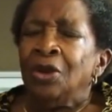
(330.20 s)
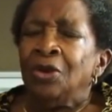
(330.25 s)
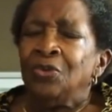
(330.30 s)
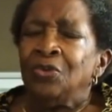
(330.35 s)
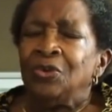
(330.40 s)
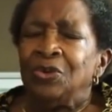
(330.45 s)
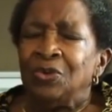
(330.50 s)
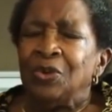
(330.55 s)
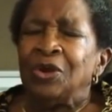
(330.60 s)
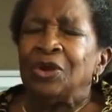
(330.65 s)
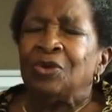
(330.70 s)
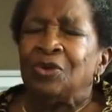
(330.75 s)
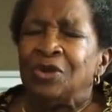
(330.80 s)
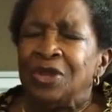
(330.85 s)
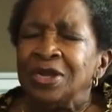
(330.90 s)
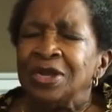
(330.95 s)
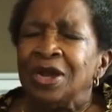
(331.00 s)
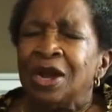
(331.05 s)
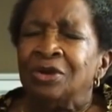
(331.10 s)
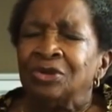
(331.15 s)
we were
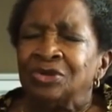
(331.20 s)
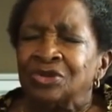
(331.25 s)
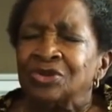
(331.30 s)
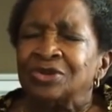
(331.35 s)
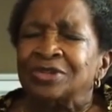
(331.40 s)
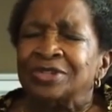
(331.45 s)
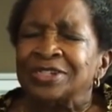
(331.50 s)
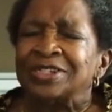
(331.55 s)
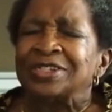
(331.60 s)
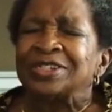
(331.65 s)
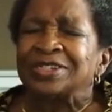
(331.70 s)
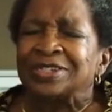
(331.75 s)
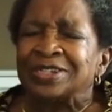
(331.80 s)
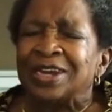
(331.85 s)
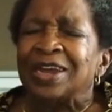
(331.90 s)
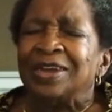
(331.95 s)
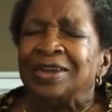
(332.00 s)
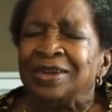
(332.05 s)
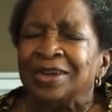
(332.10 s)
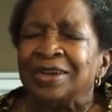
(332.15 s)
going out on
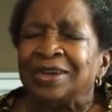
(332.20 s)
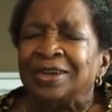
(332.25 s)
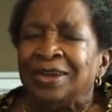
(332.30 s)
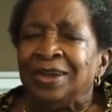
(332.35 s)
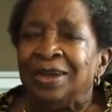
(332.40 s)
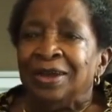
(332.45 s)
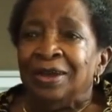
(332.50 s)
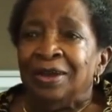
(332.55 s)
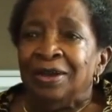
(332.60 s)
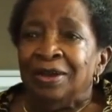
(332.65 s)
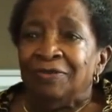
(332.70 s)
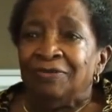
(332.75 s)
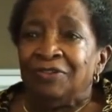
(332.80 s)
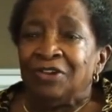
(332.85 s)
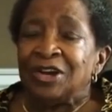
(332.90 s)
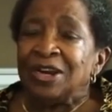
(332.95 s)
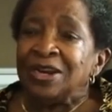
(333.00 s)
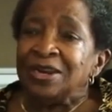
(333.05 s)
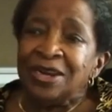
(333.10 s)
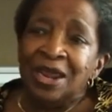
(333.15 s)
strike
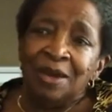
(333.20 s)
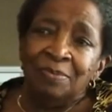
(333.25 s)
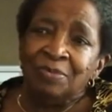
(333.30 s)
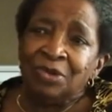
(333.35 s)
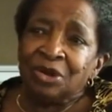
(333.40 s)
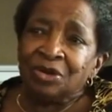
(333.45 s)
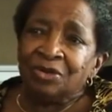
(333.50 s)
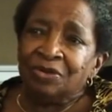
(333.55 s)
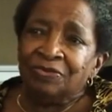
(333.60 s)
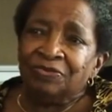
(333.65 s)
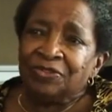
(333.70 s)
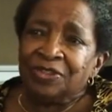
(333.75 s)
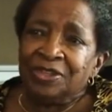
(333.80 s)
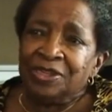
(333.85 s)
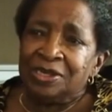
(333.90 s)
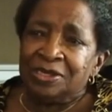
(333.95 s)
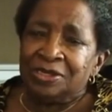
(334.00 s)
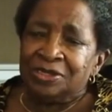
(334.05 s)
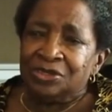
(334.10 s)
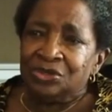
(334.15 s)
for a number of
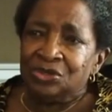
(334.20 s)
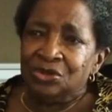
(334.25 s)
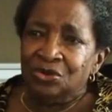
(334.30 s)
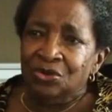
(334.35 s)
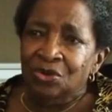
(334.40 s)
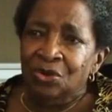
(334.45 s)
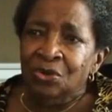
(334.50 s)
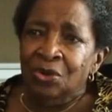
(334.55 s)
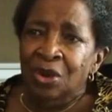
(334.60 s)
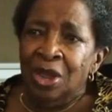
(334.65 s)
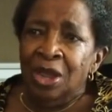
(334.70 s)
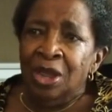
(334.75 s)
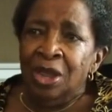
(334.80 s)
things, you know,